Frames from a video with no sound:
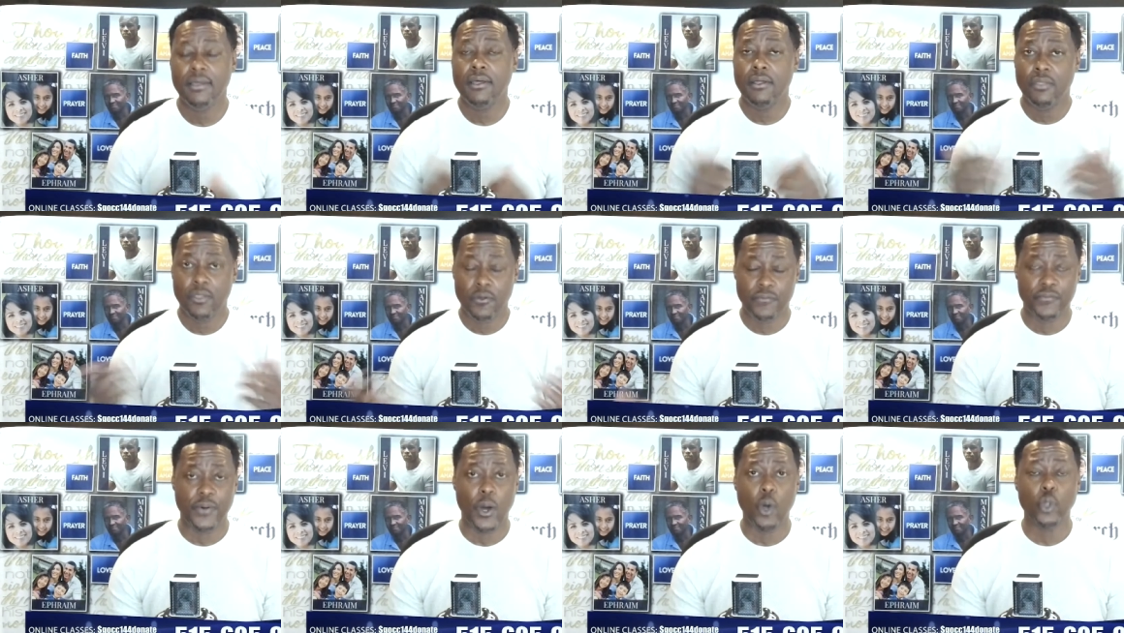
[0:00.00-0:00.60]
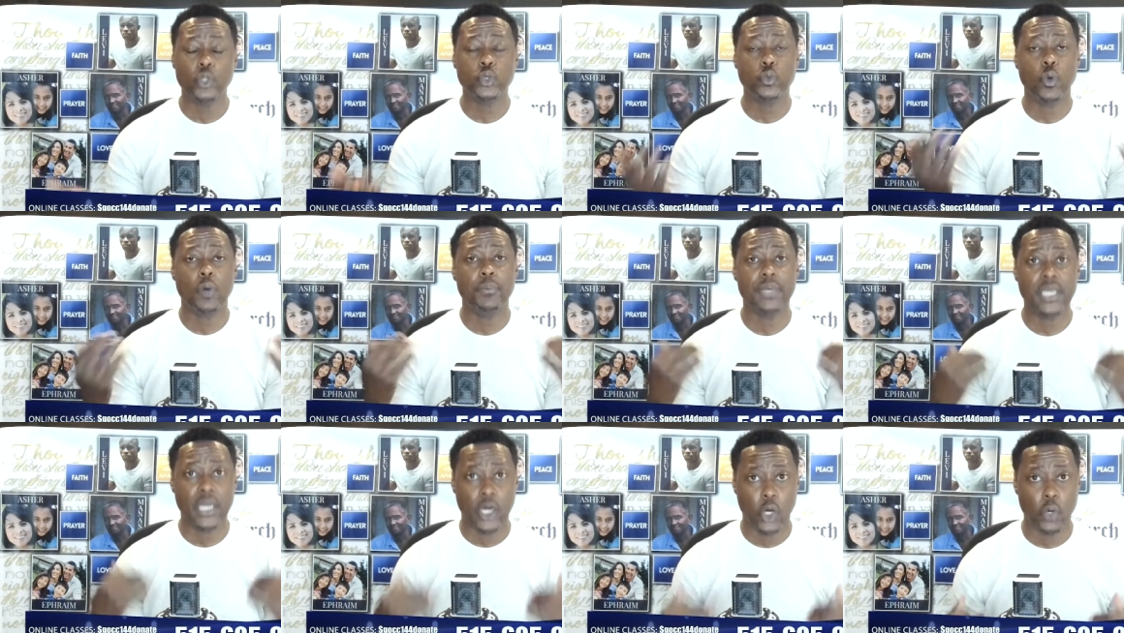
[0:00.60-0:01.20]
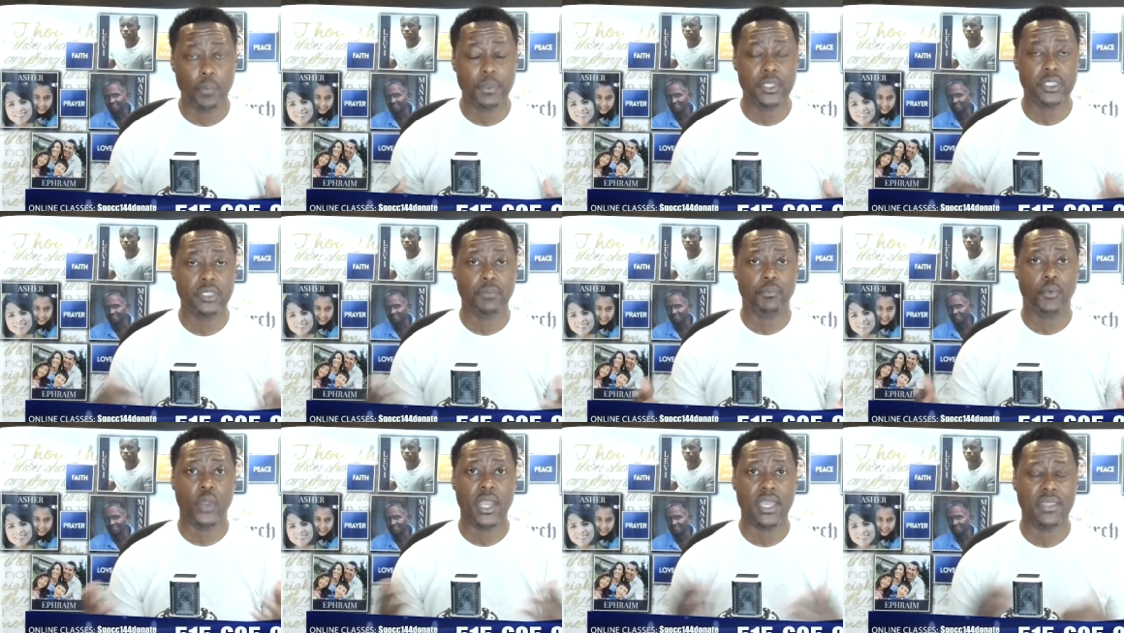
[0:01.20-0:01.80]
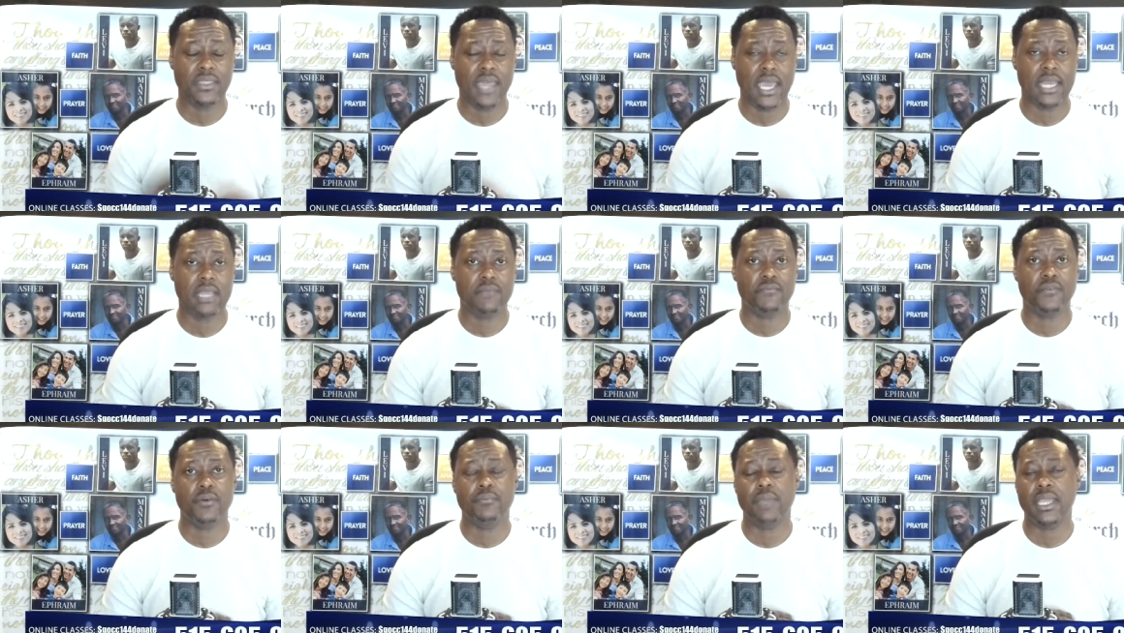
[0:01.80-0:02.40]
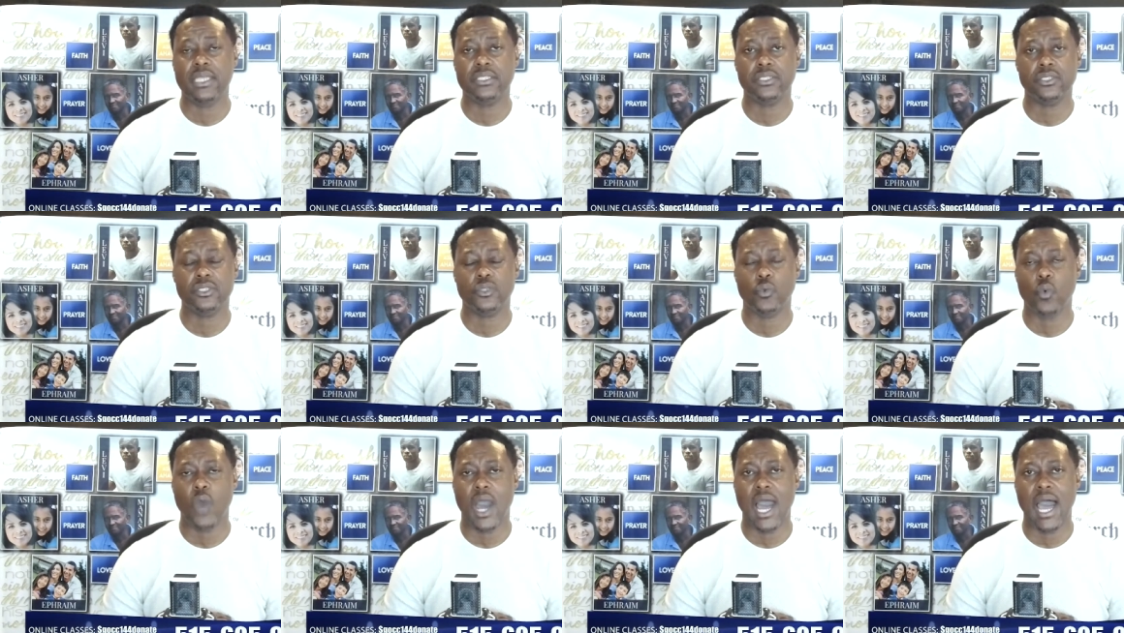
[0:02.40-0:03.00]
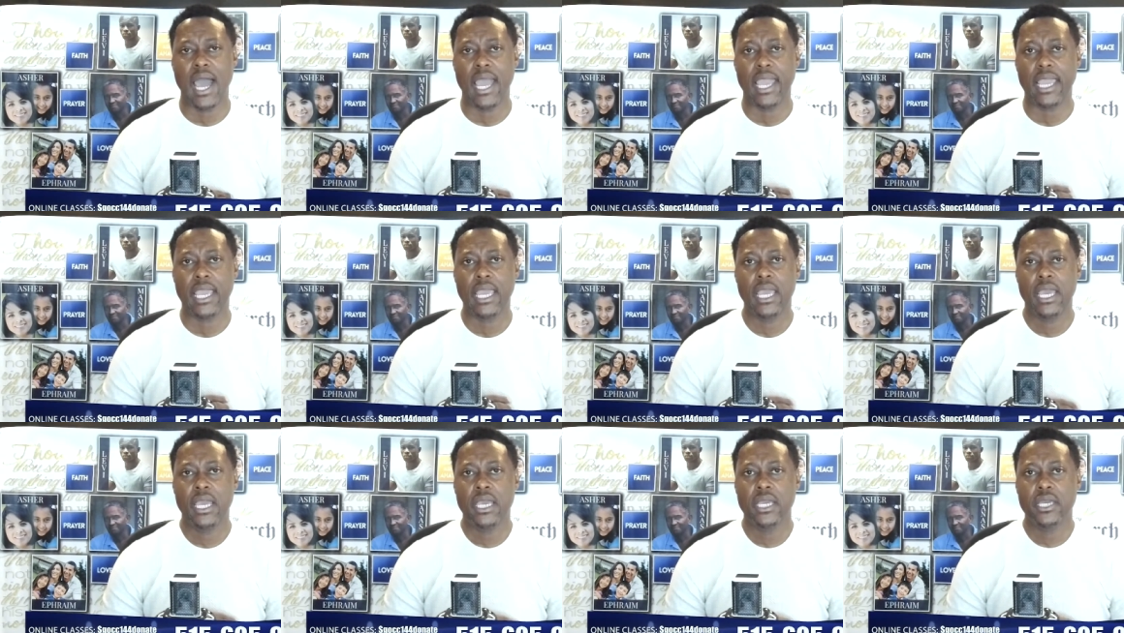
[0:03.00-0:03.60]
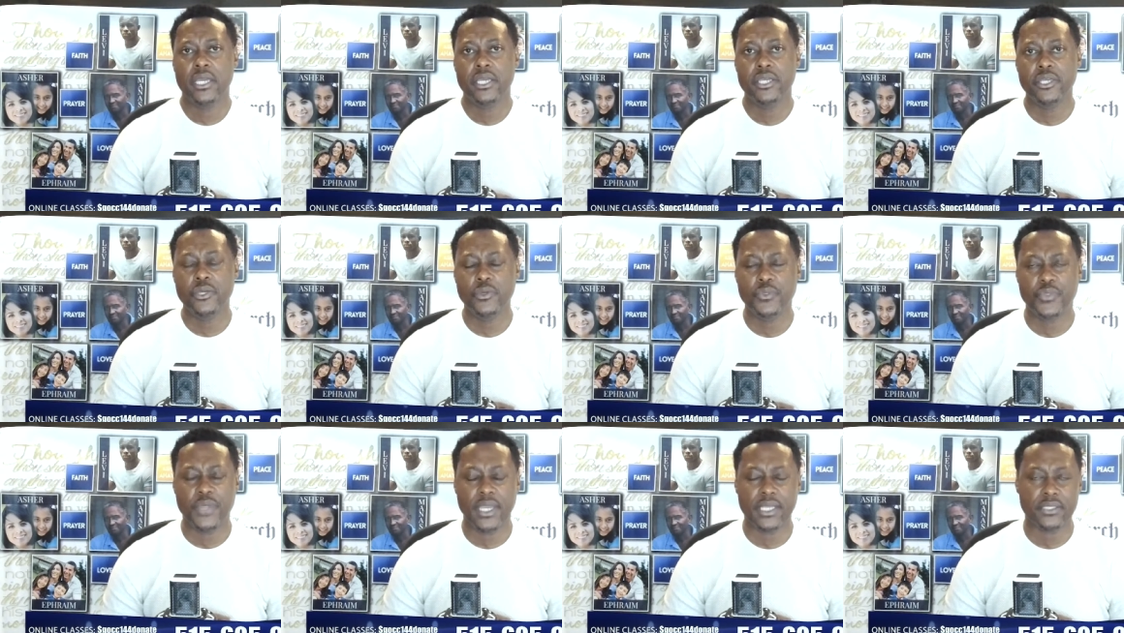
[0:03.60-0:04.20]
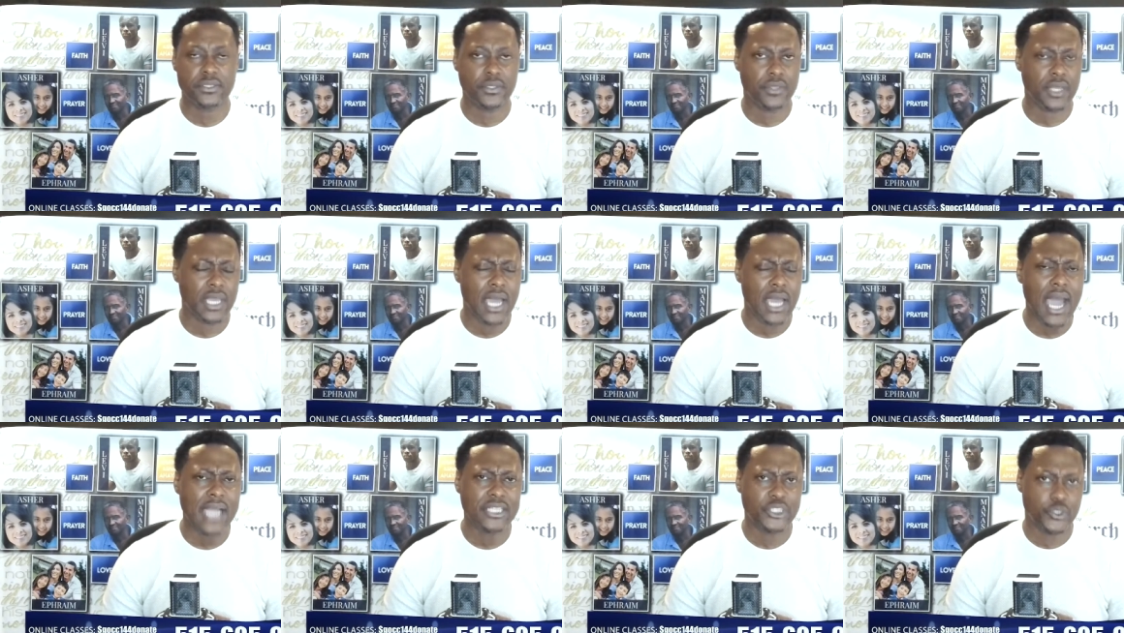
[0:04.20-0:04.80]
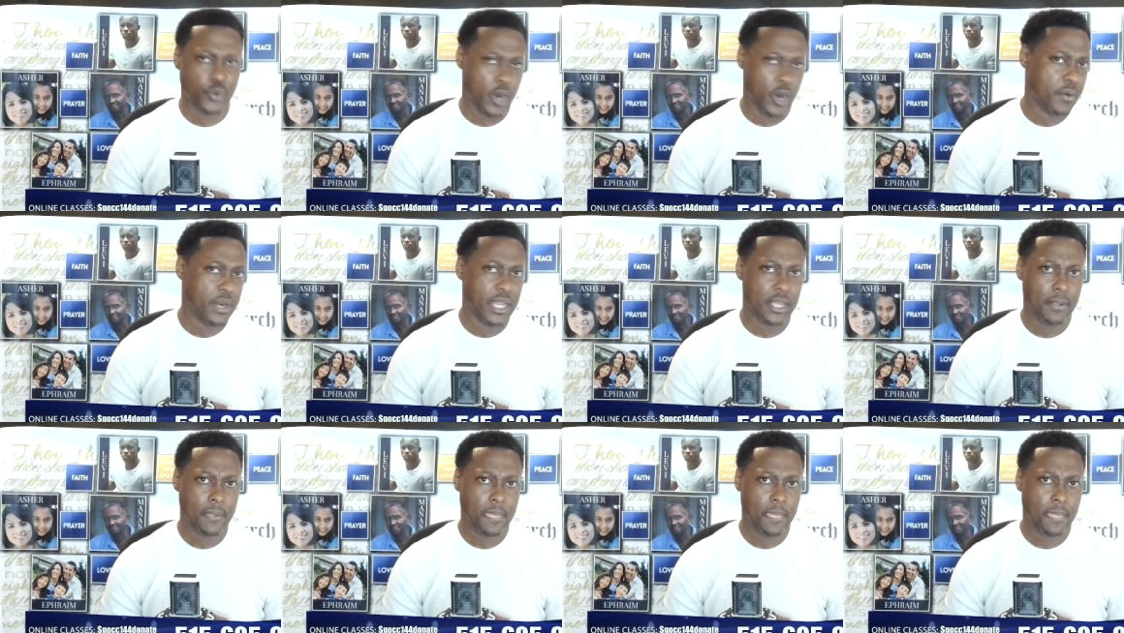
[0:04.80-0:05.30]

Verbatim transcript: the phones will be open to bring that information to why you think to the contrary.